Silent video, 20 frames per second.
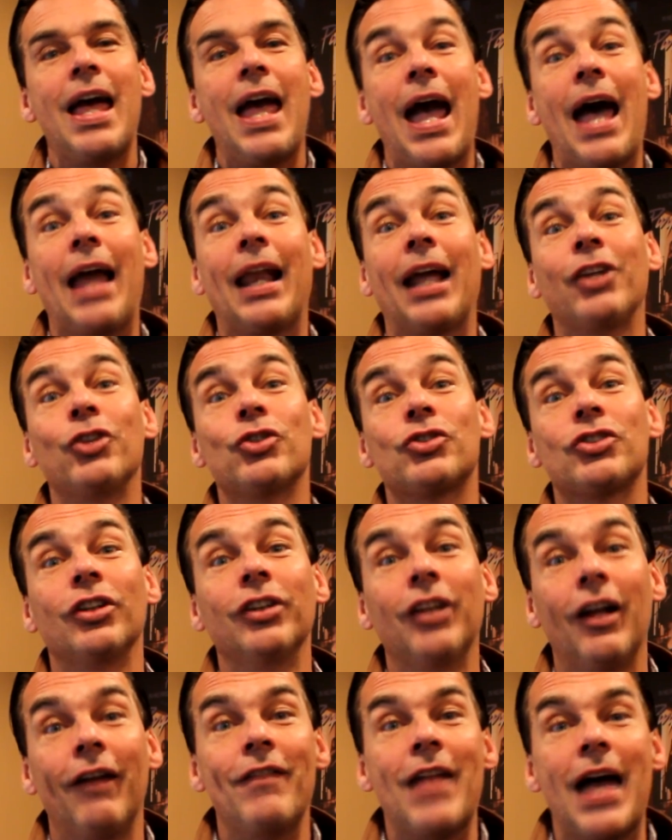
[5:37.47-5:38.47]
And I used to
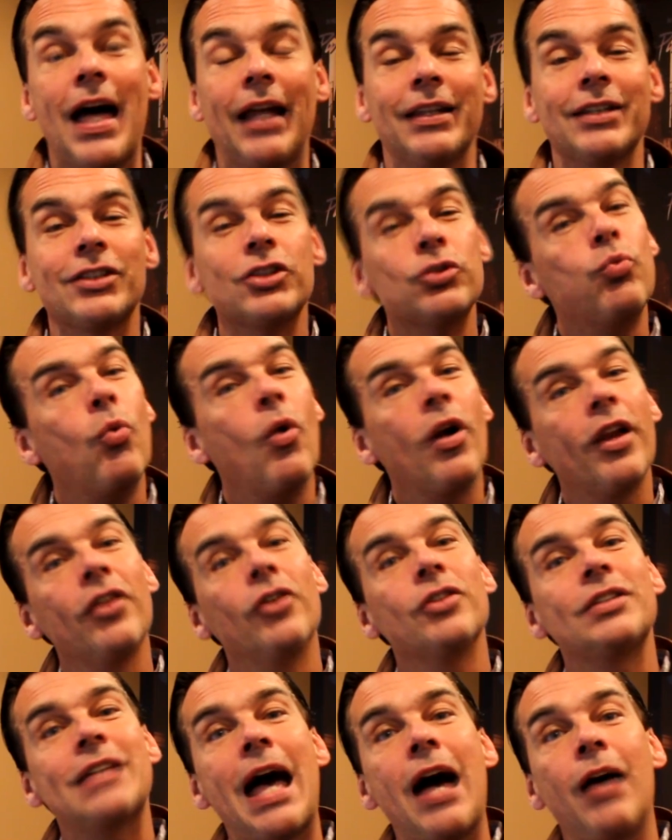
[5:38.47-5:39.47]
love that. This is one of
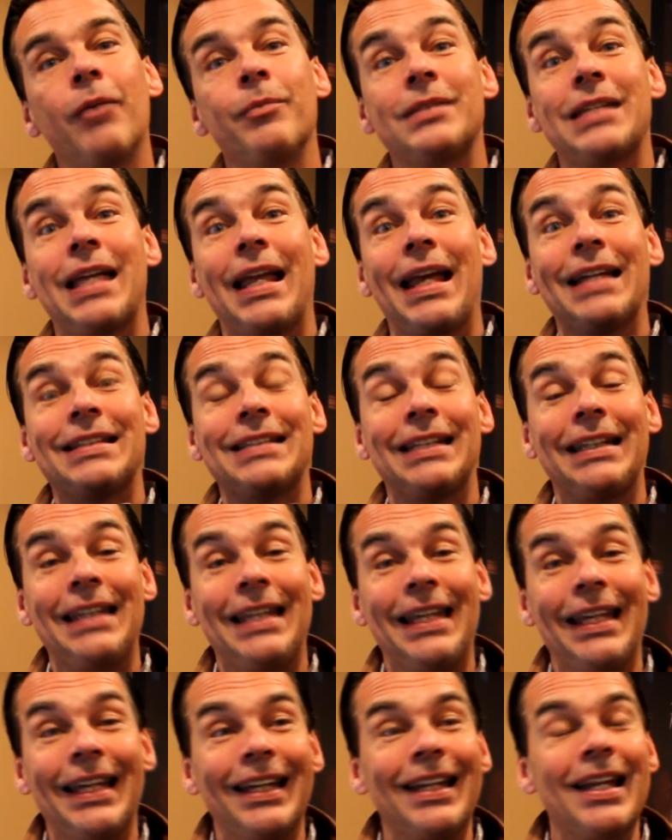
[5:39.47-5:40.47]
those albums that as a
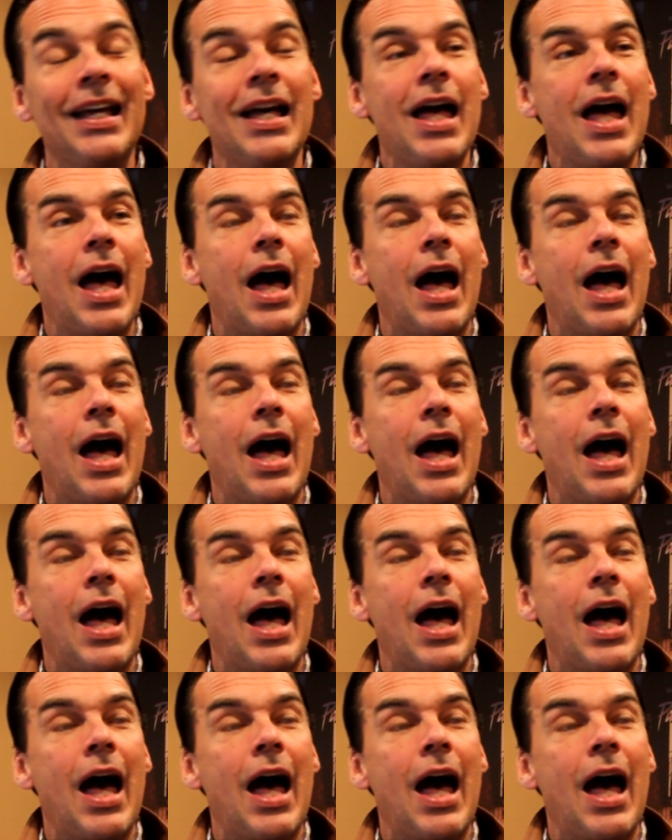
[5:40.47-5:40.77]
kid,